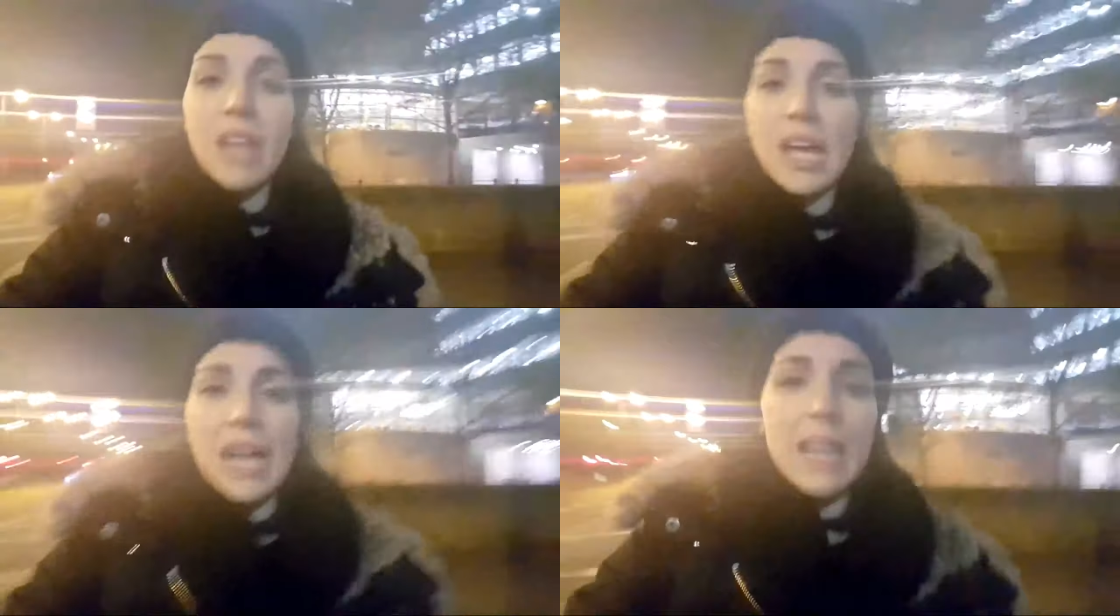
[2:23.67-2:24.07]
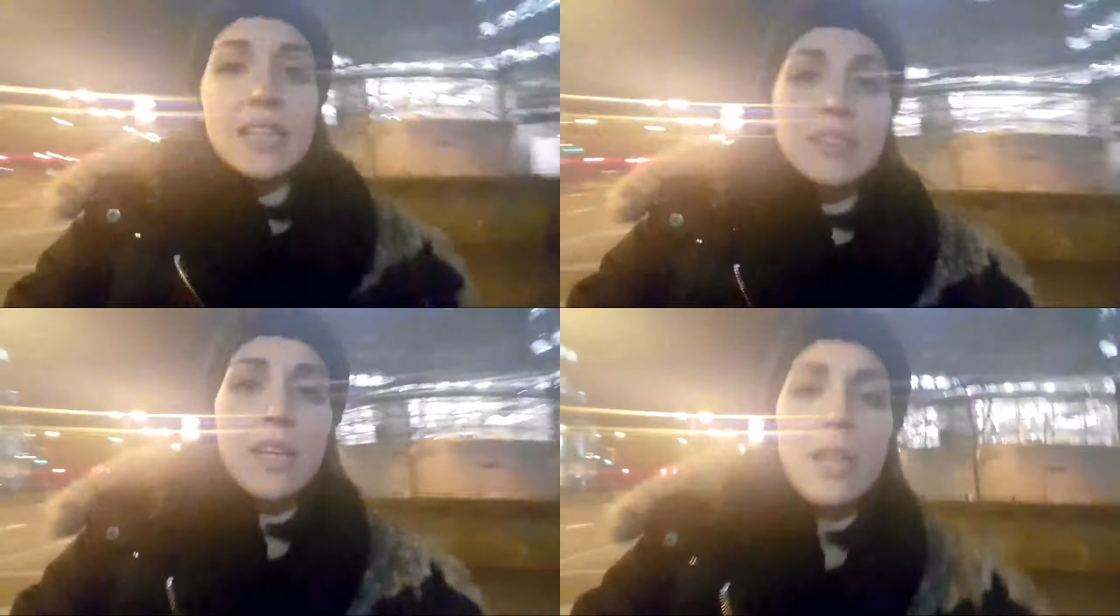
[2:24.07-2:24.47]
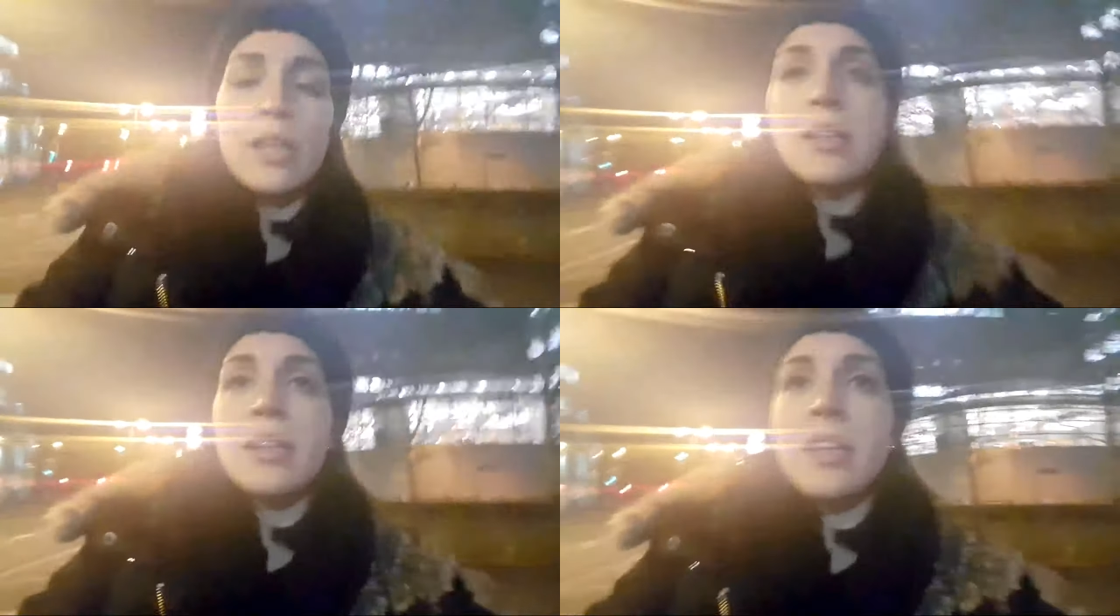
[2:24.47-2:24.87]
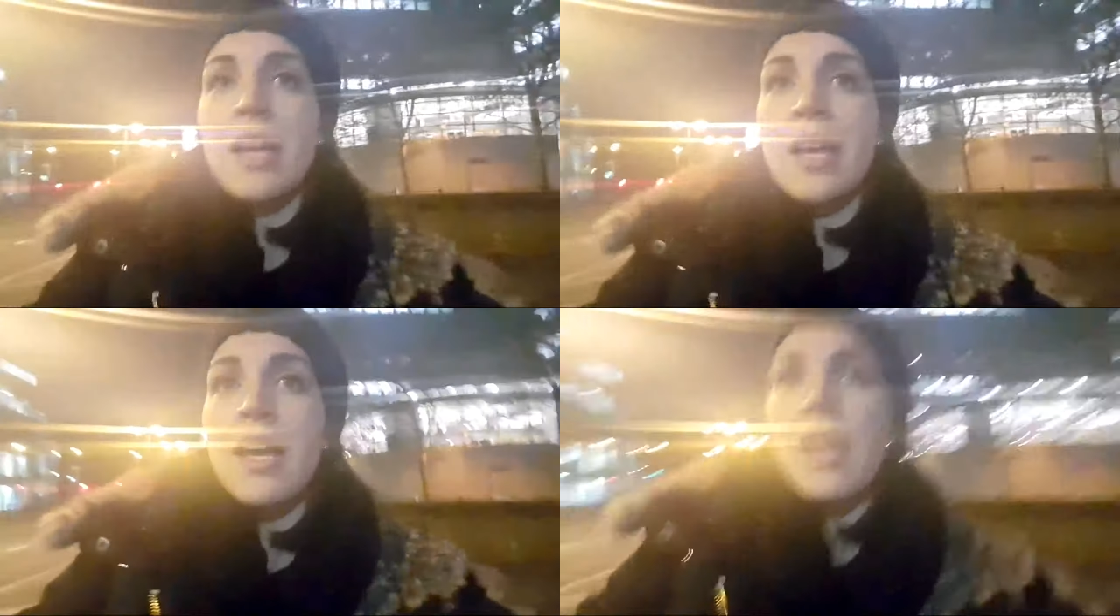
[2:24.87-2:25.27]
And
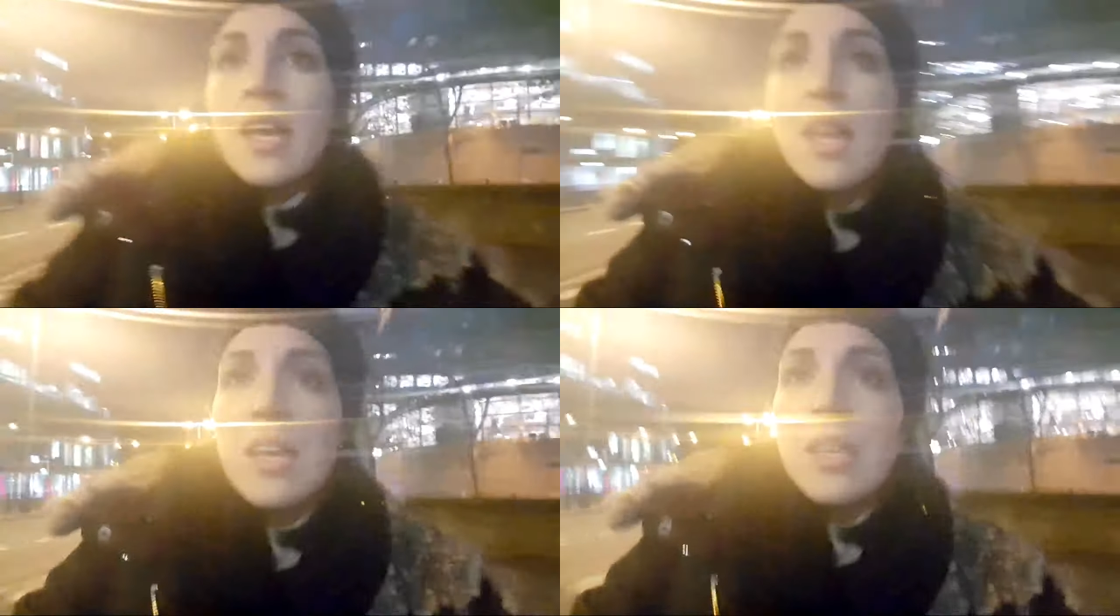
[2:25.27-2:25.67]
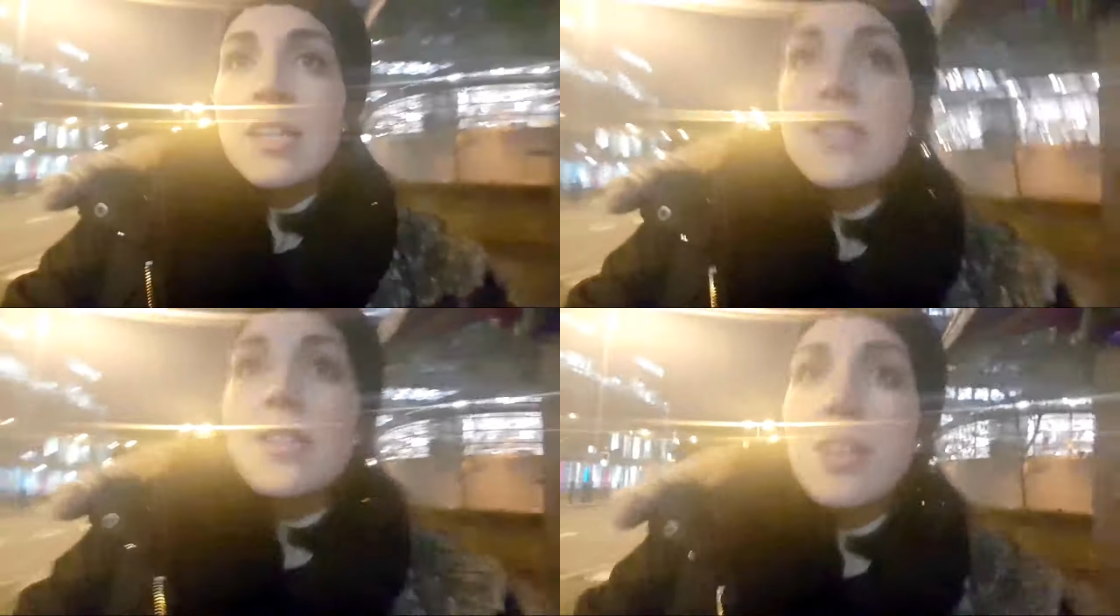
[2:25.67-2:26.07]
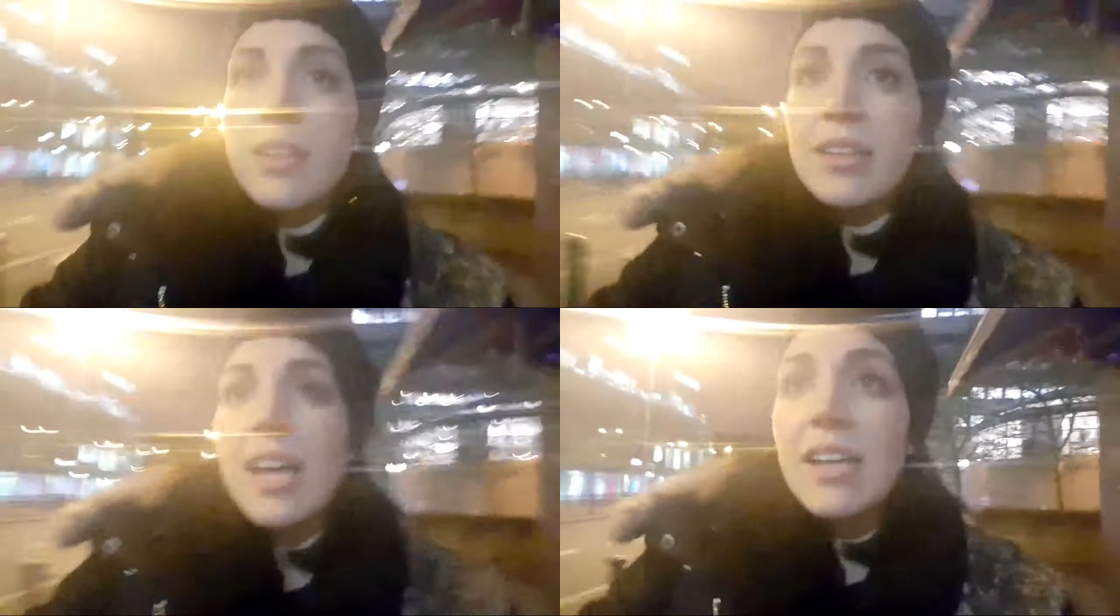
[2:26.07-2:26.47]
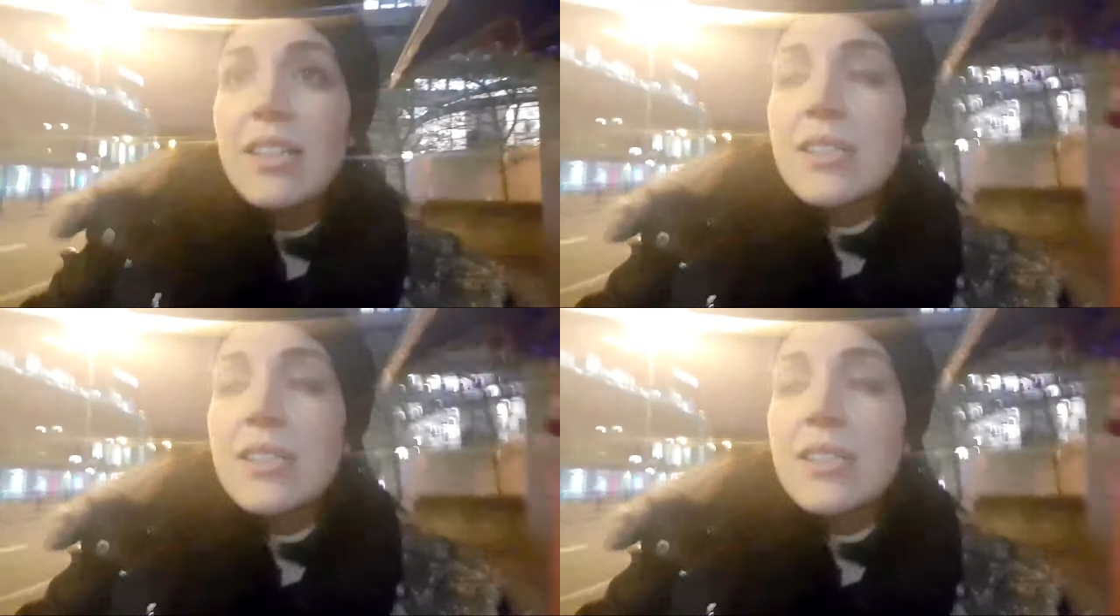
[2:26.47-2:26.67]
so that